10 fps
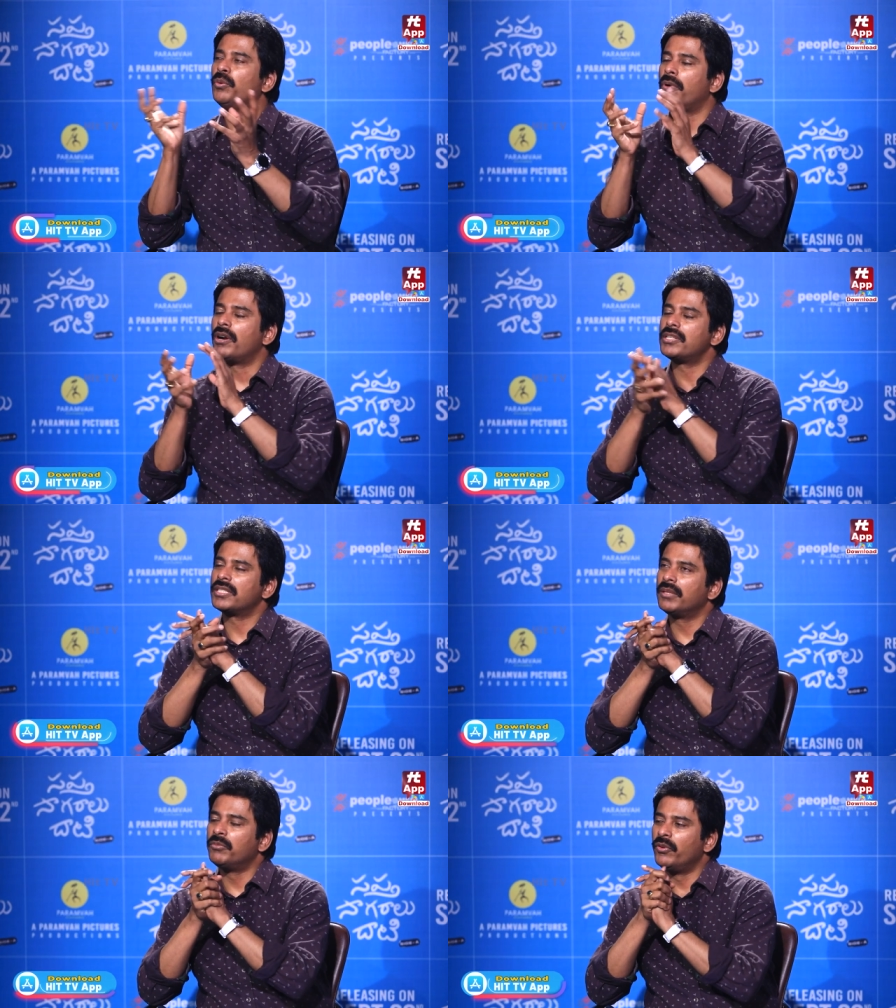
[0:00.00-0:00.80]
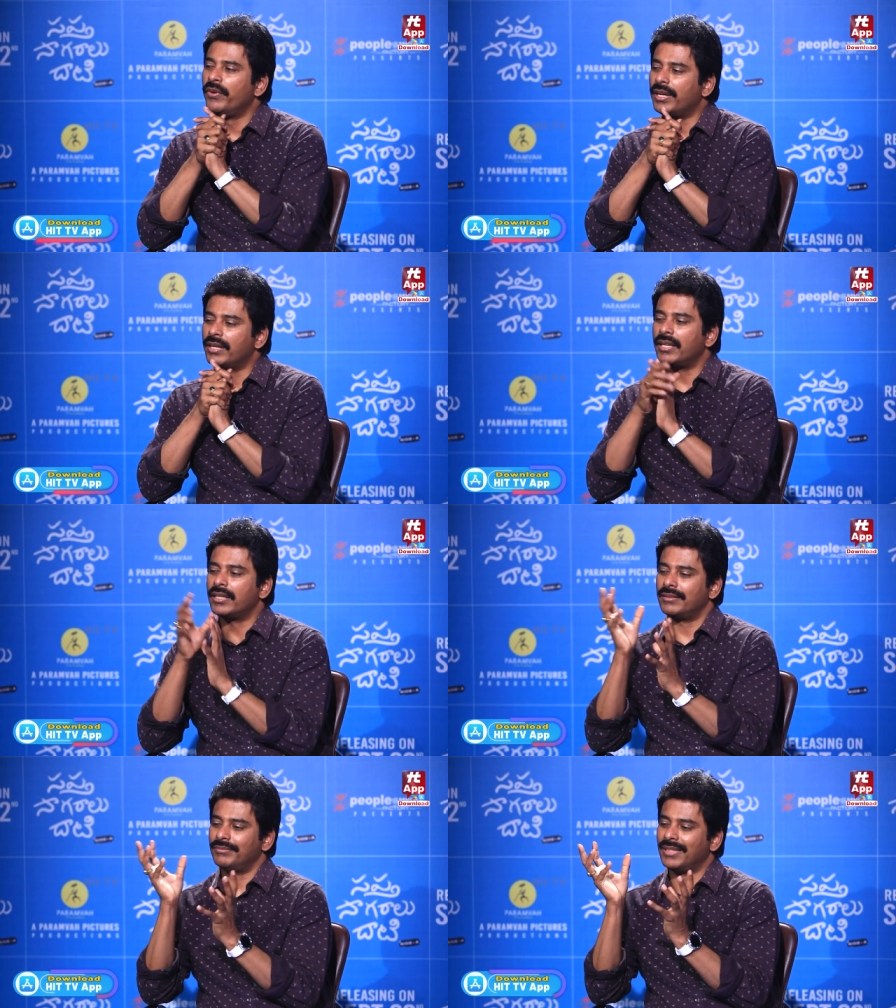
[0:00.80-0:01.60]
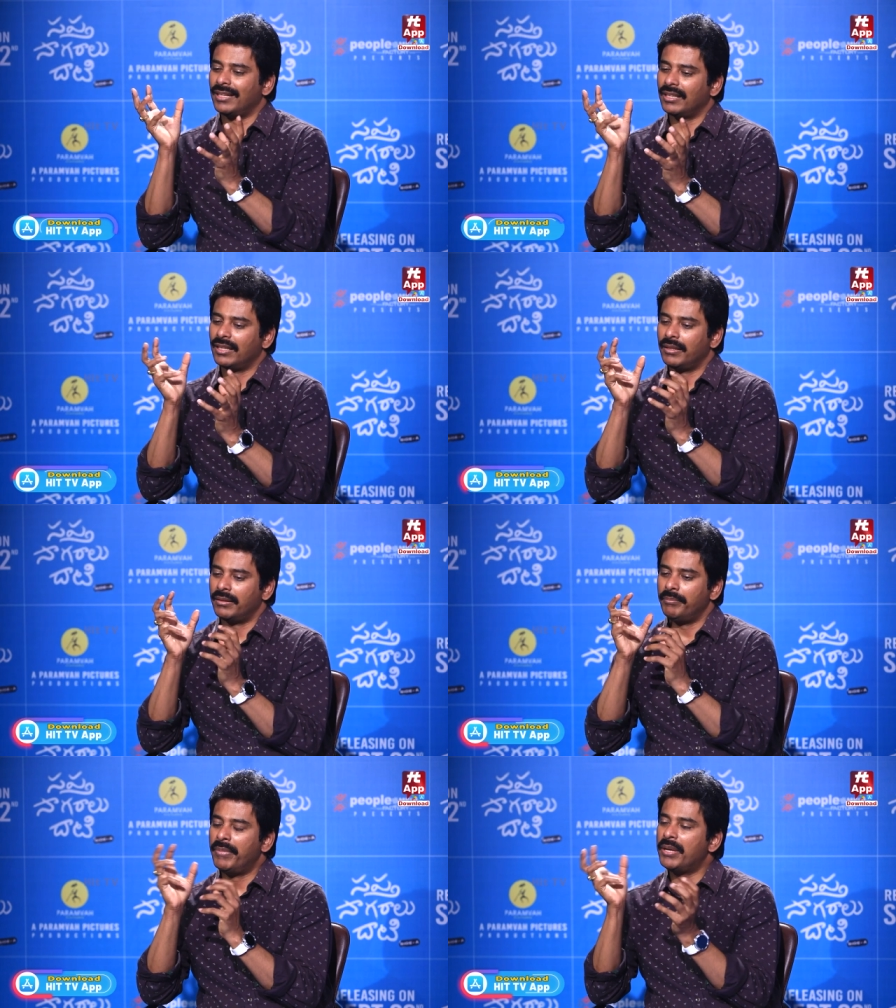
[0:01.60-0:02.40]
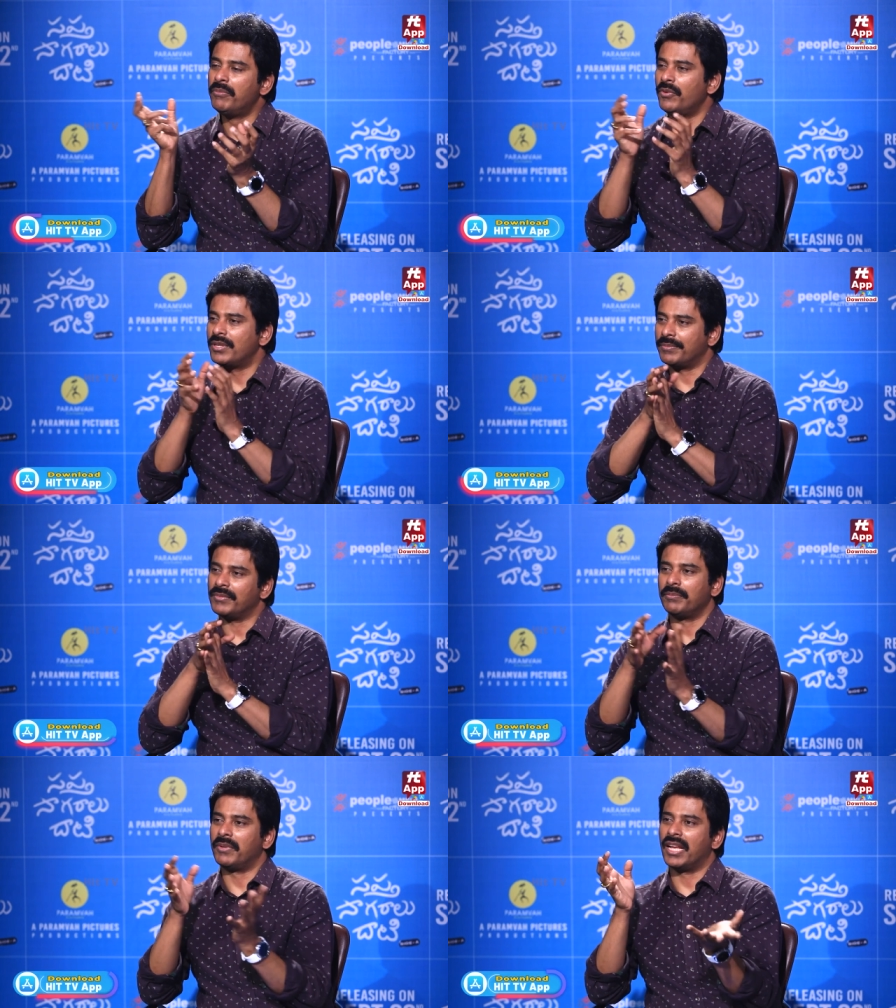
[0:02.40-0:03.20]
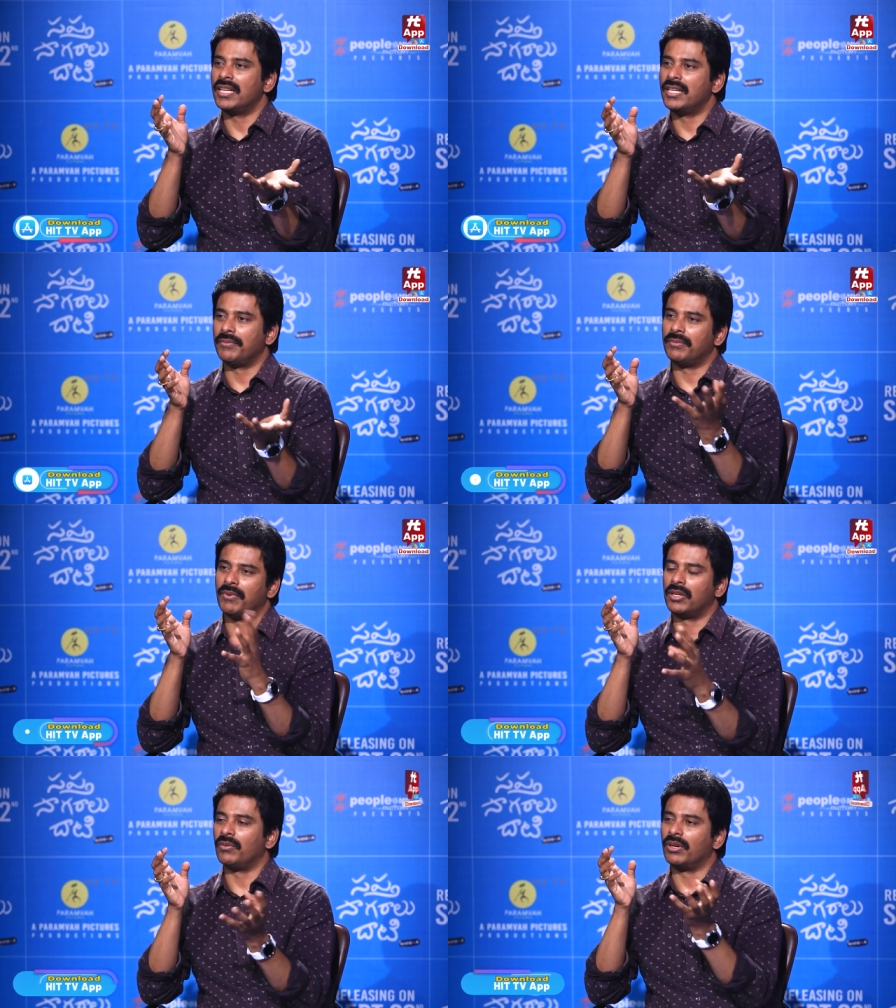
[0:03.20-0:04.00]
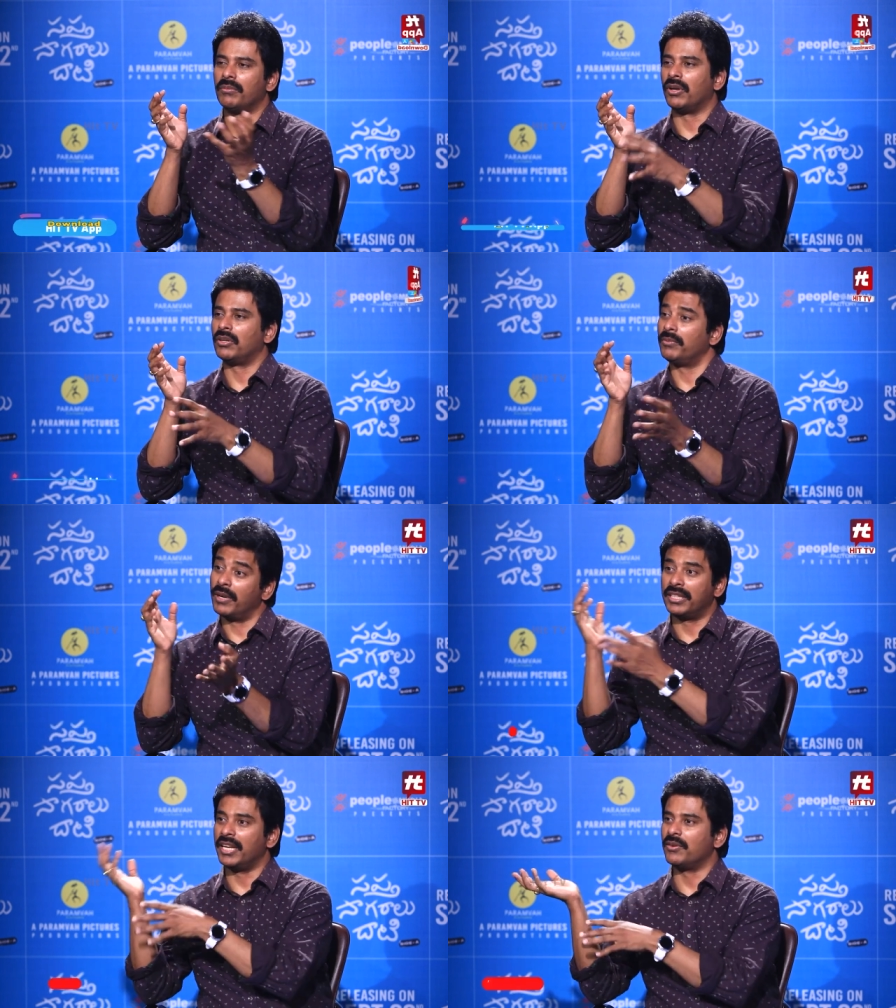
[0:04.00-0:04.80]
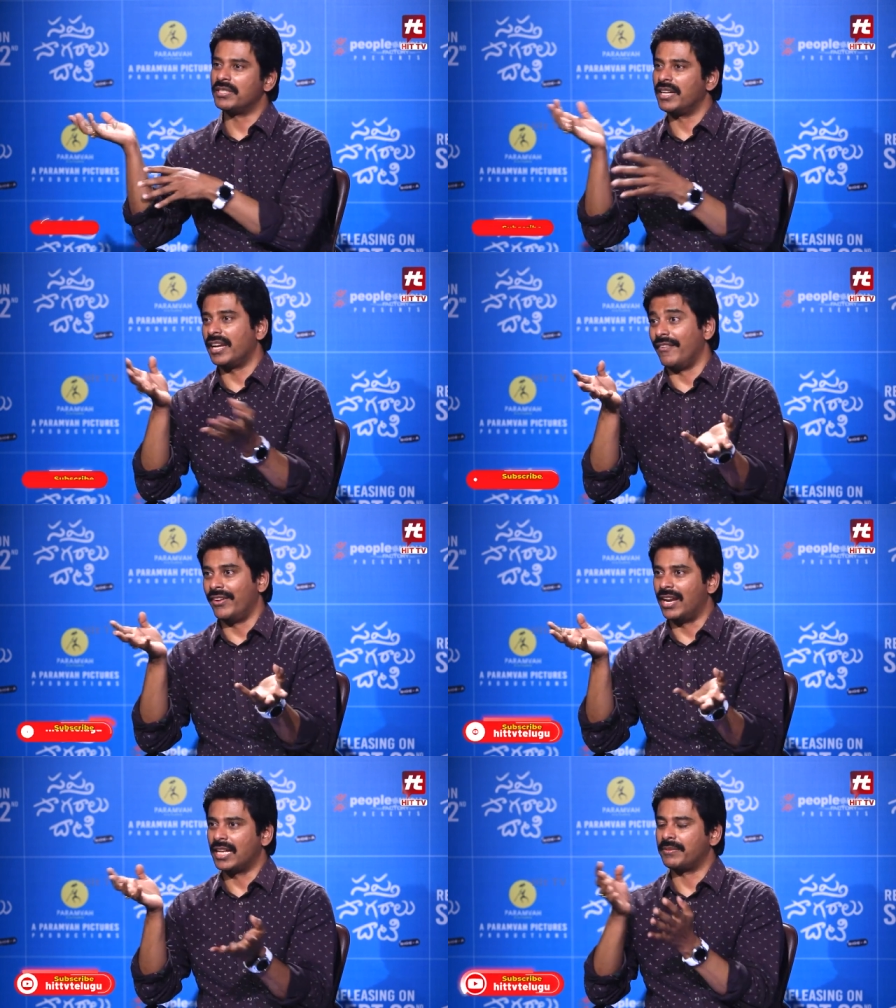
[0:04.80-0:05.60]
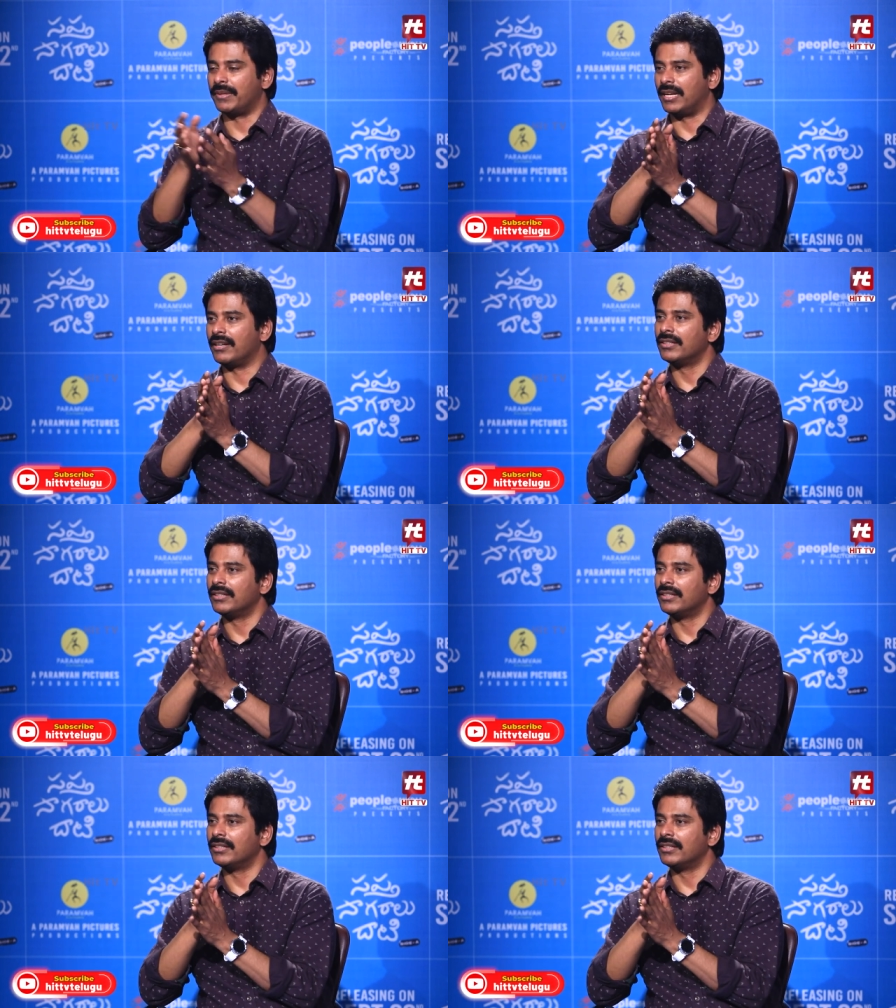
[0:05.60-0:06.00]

parts in the movie ante generally big movies, K G F part one, part part three was well expected.